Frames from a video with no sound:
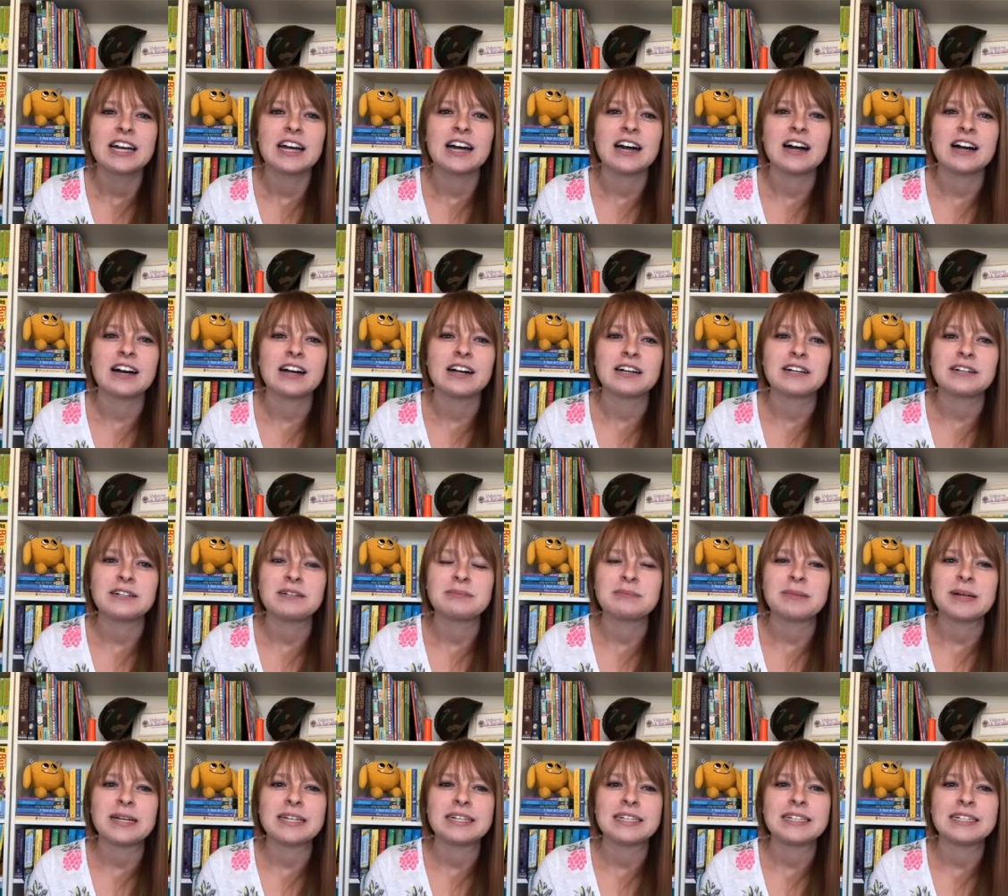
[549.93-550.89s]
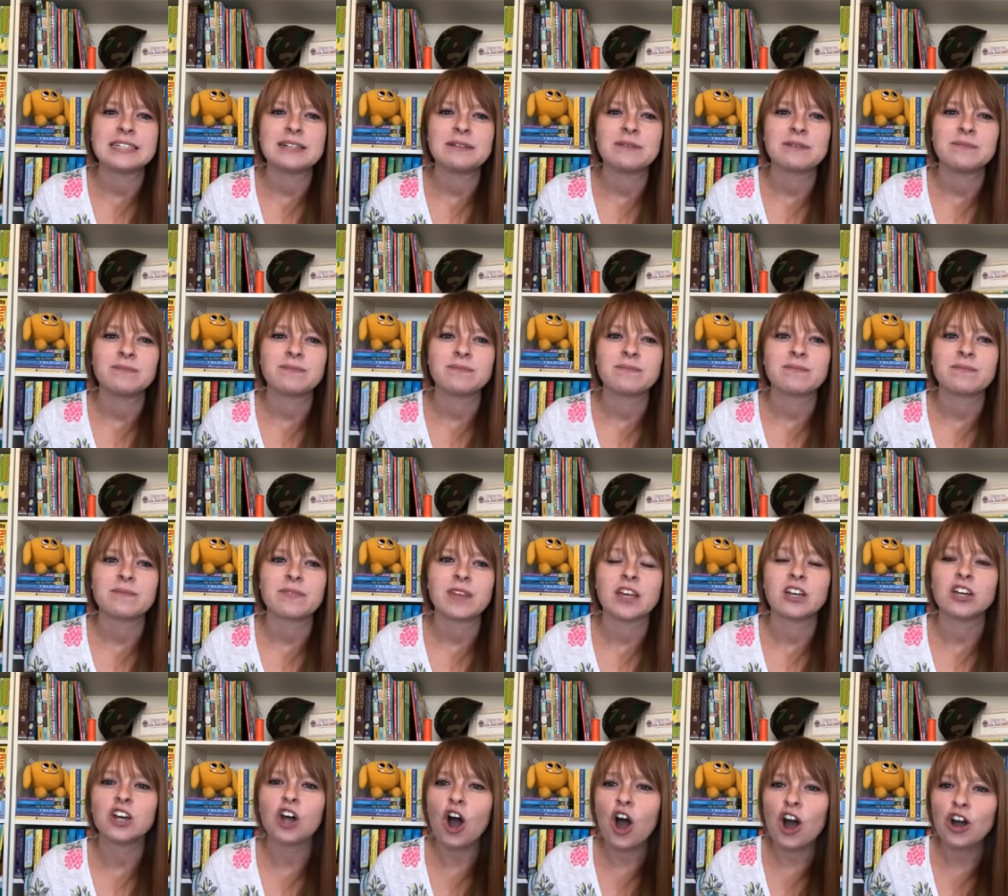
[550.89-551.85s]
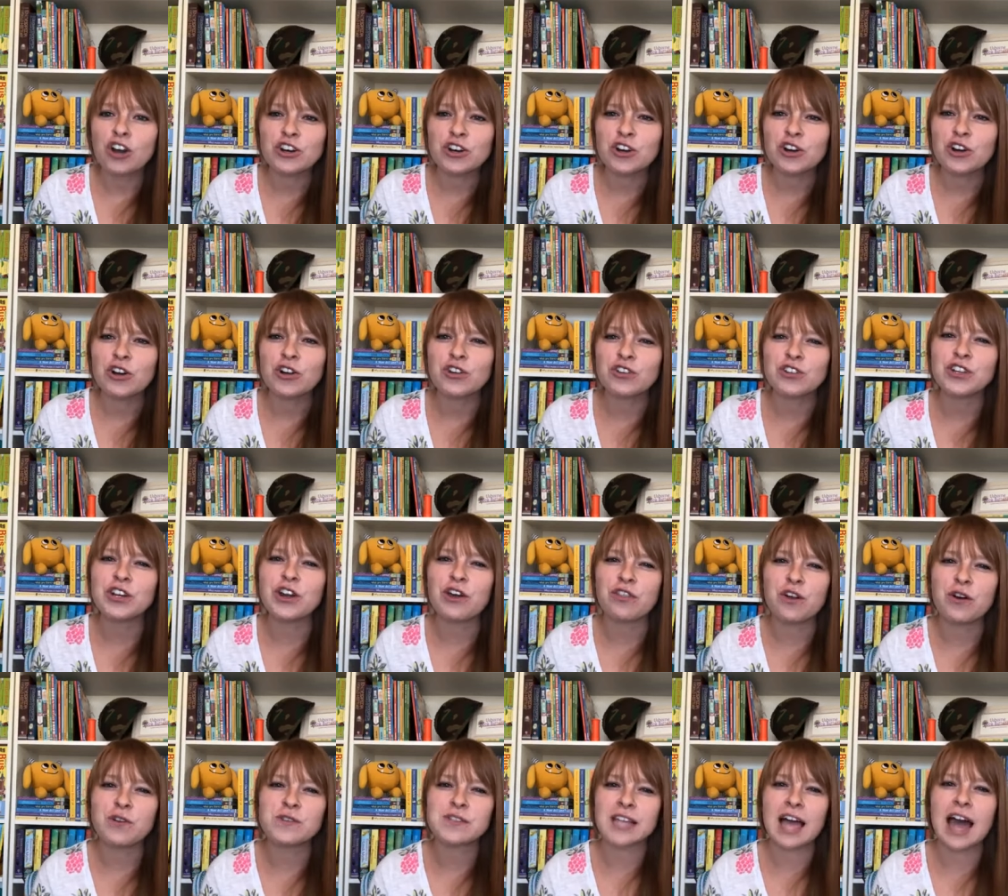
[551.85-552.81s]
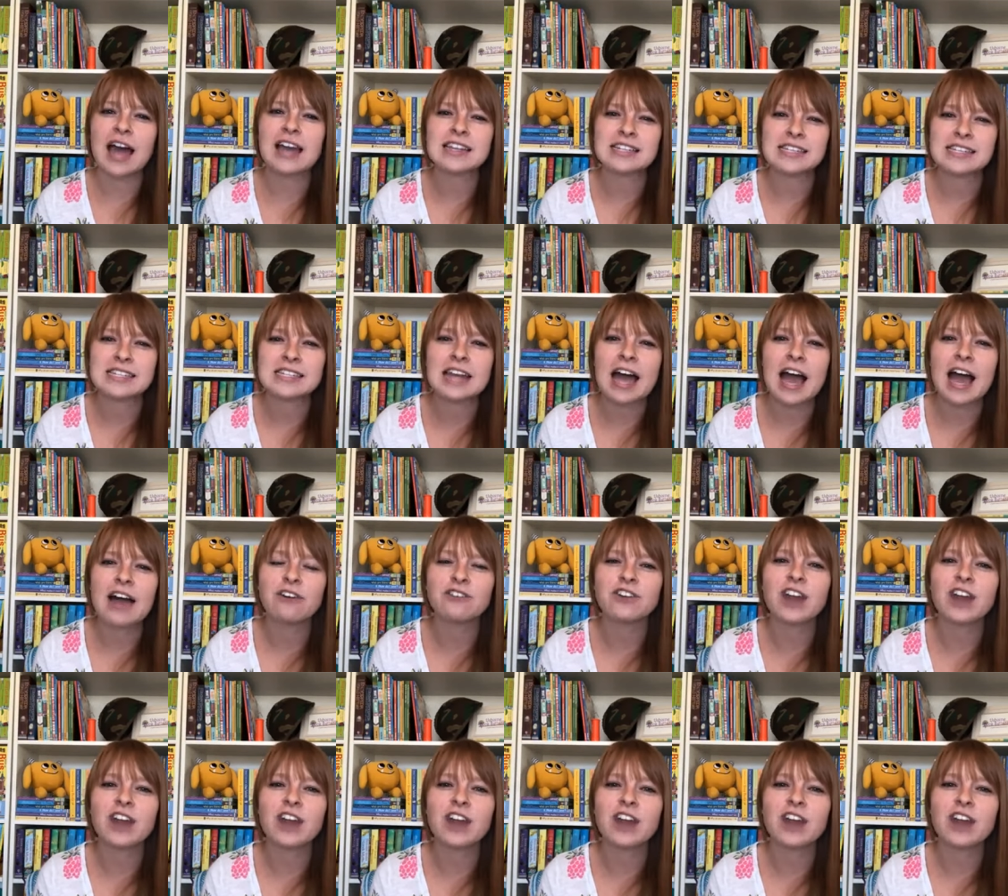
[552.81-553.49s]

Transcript: Um, Gone Girl, you know, those kind of style.